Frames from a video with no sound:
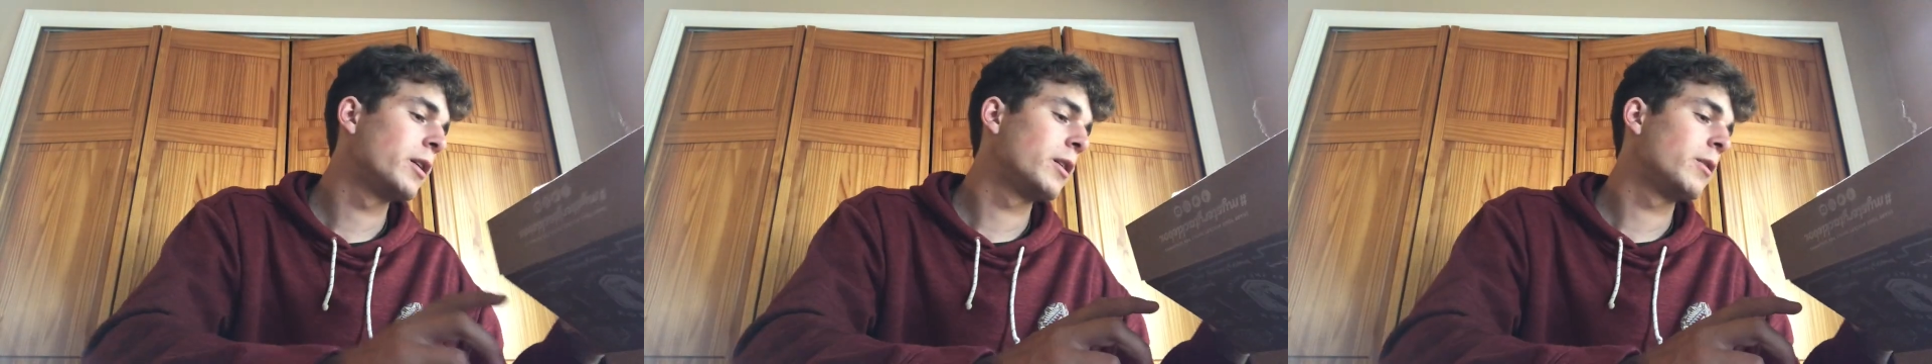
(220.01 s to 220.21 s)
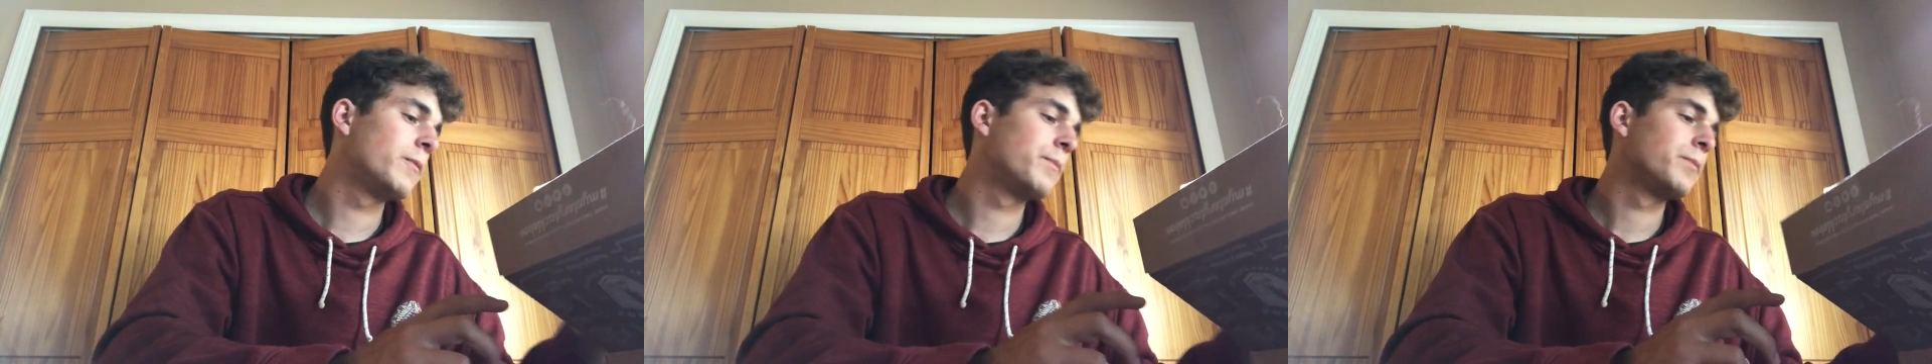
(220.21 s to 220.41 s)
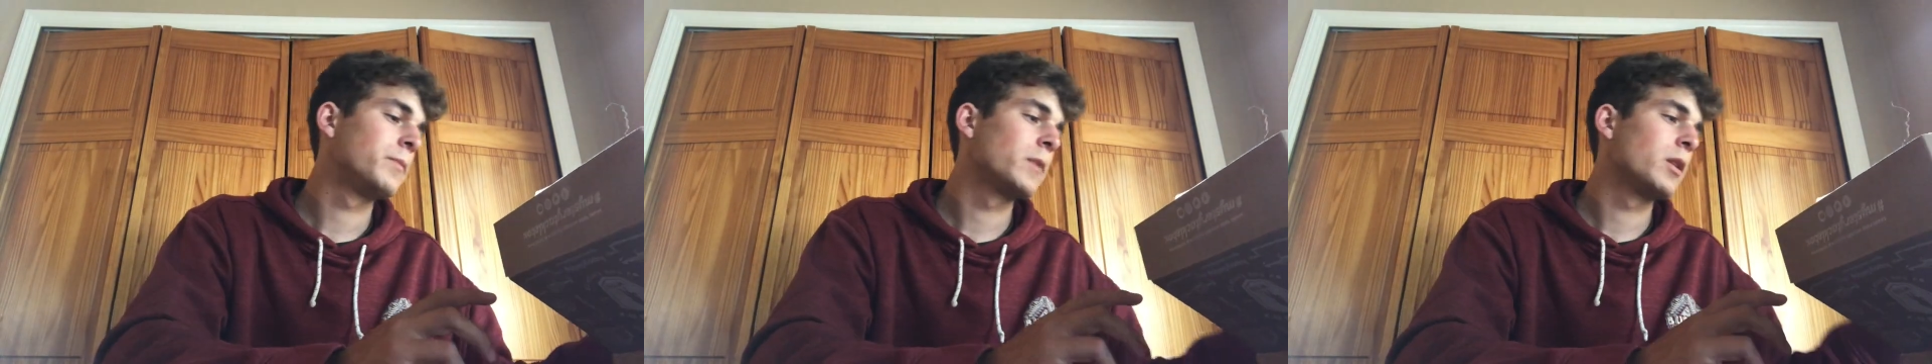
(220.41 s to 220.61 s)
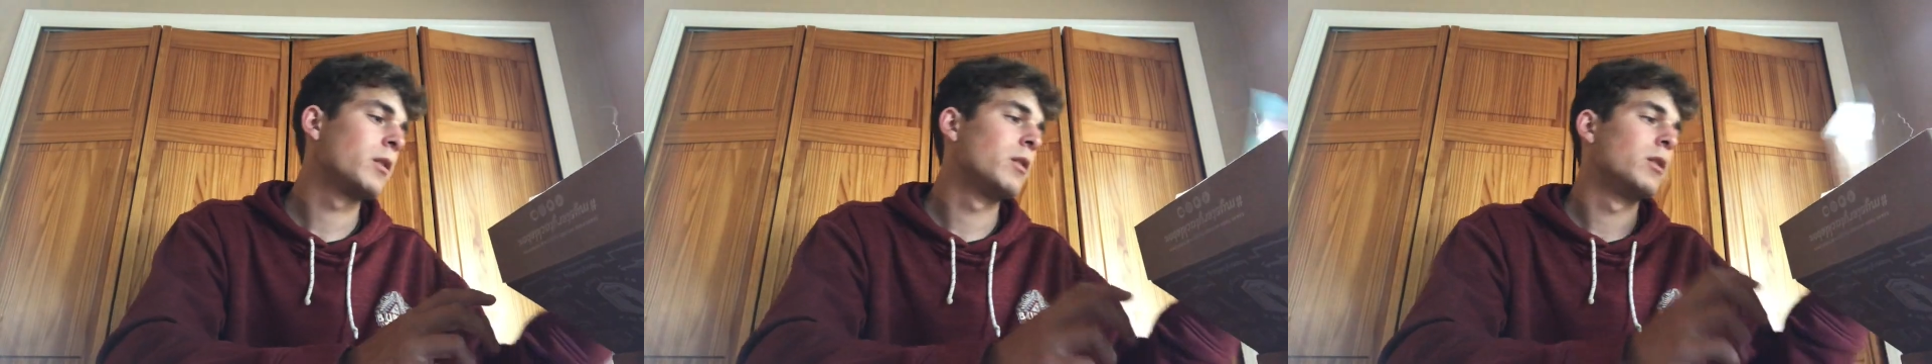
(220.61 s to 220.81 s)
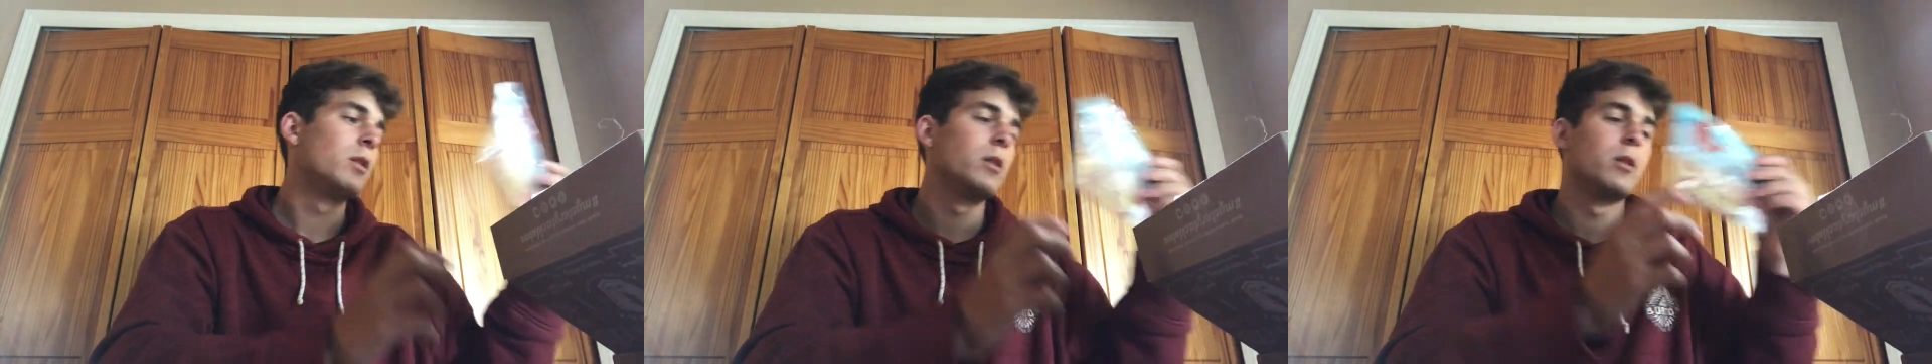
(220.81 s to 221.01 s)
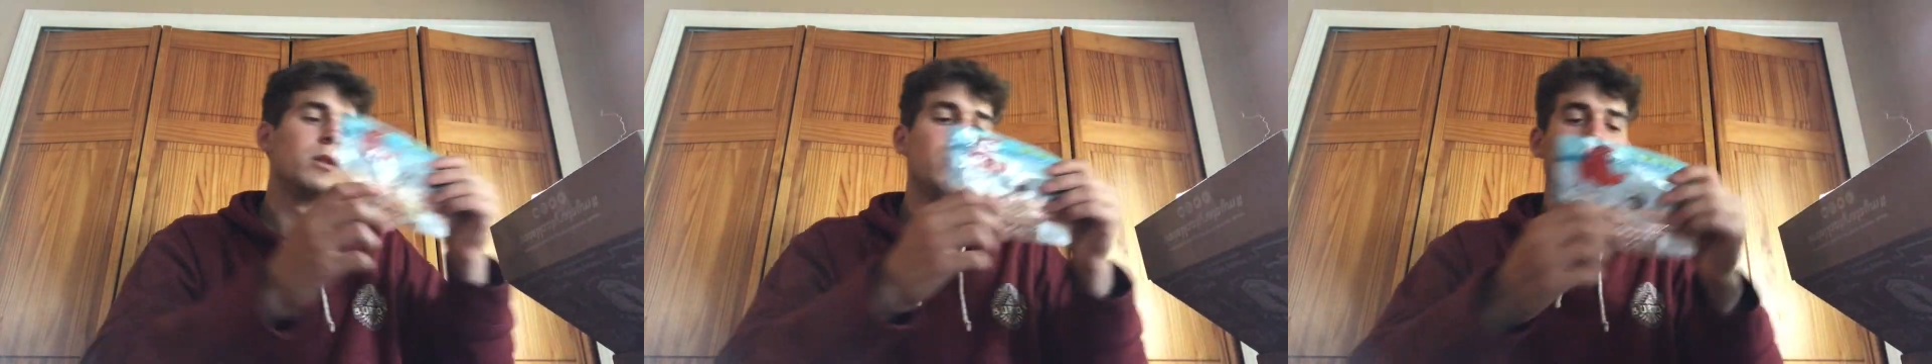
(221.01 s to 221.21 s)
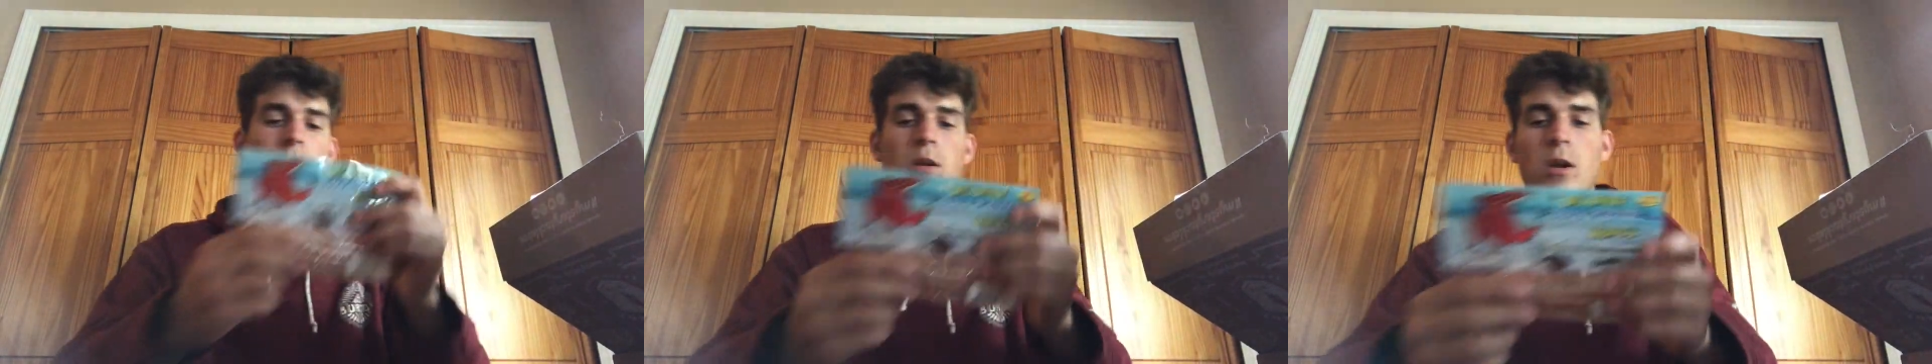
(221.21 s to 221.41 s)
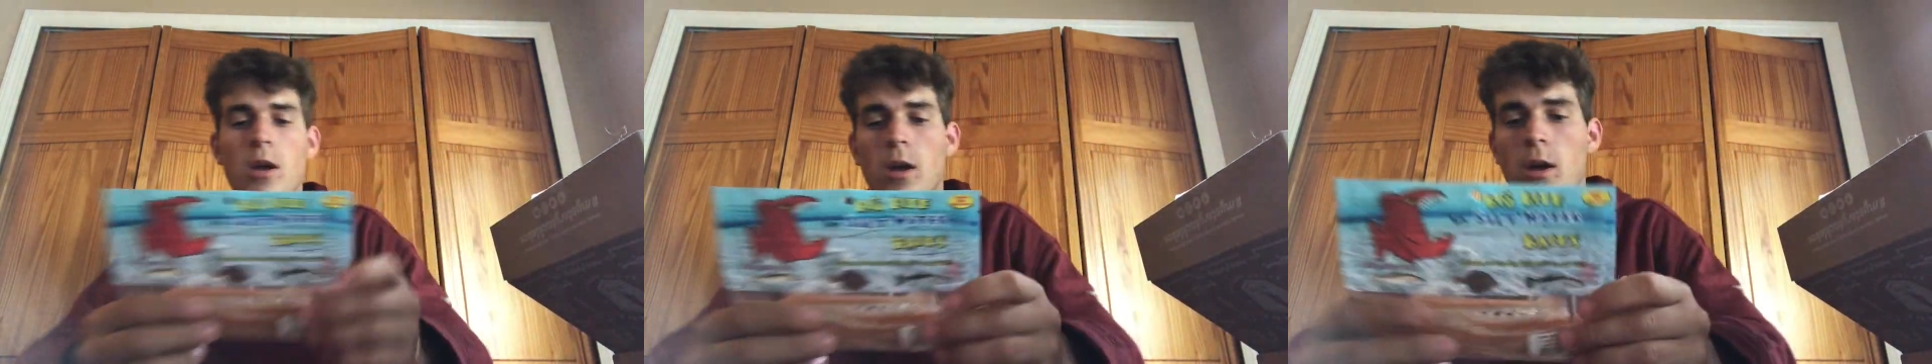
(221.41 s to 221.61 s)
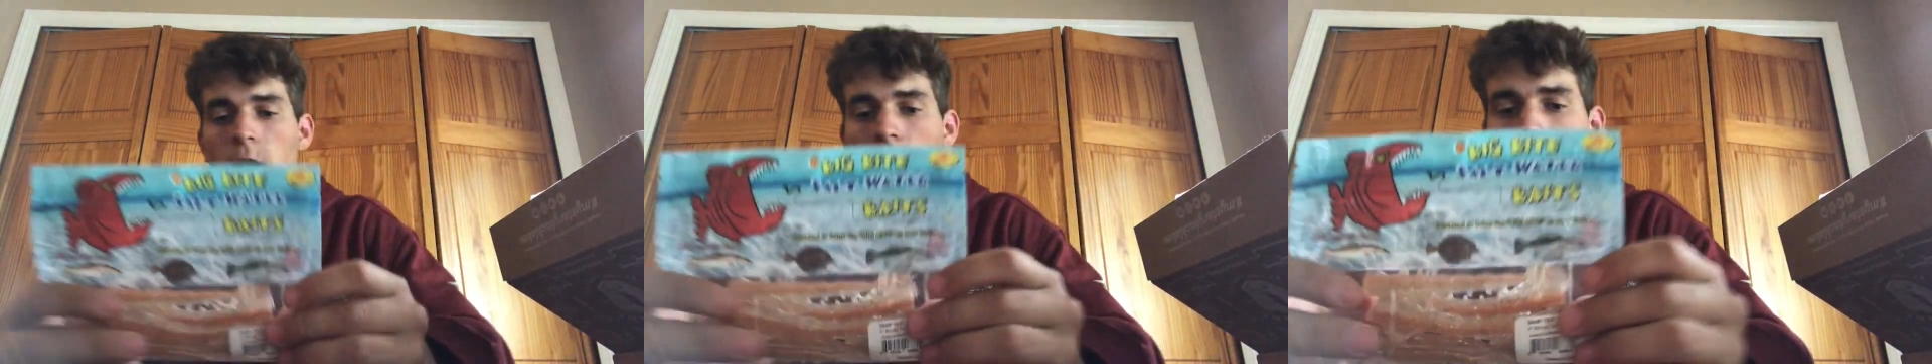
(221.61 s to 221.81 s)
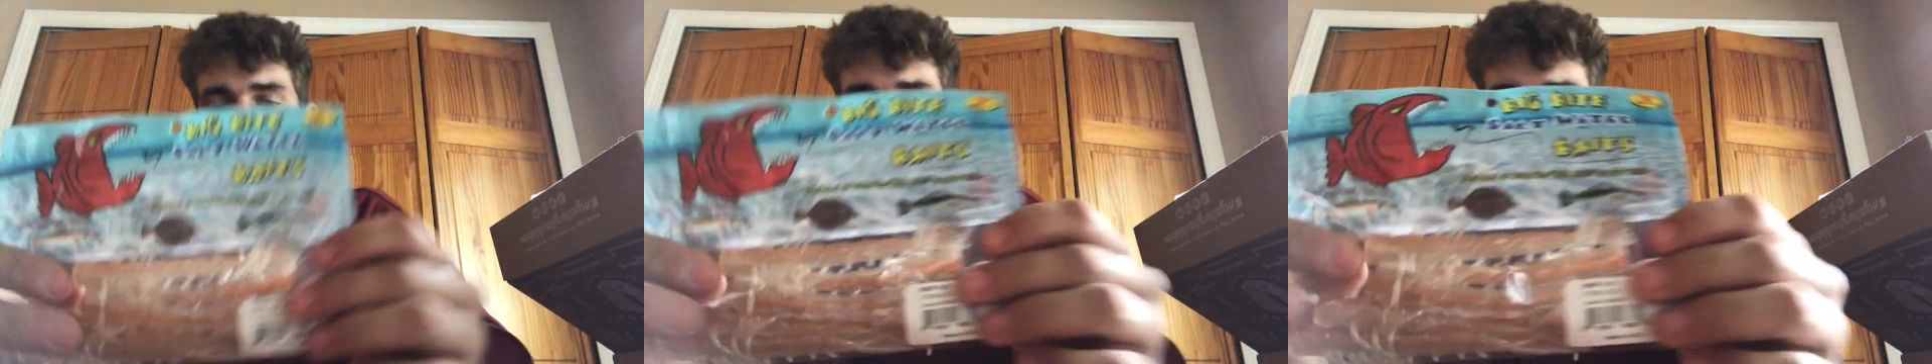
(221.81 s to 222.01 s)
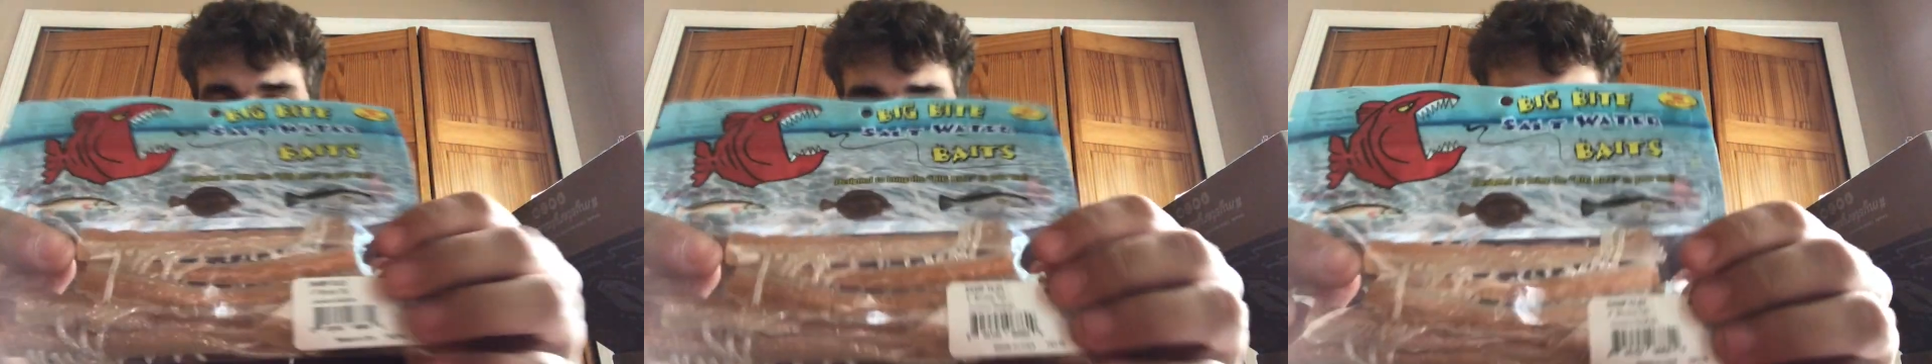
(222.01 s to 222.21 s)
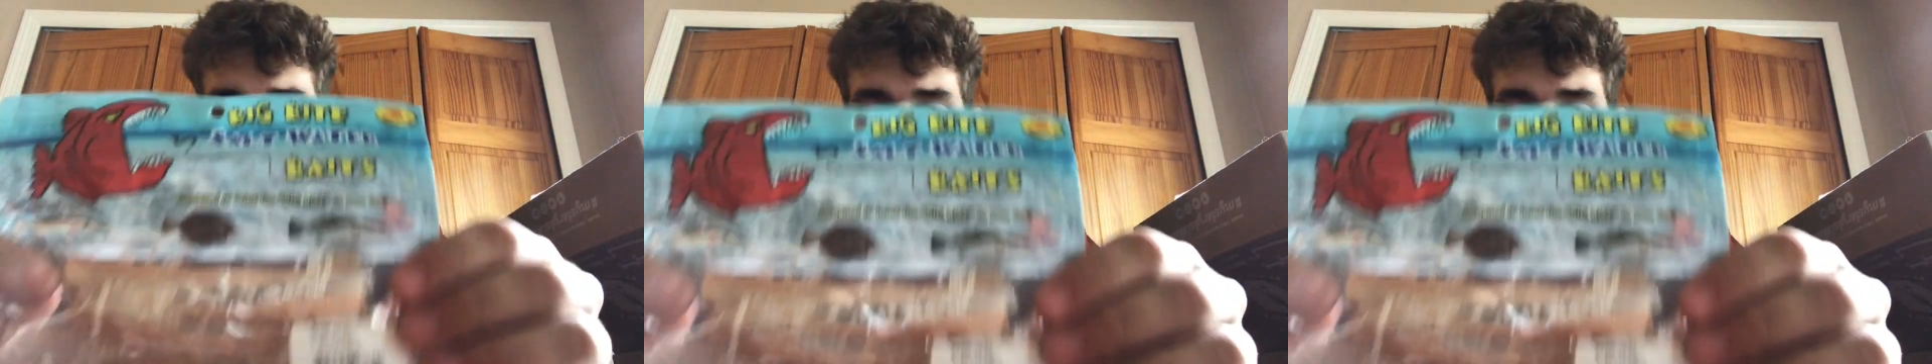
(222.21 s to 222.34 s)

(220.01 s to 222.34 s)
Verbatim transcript: Out. So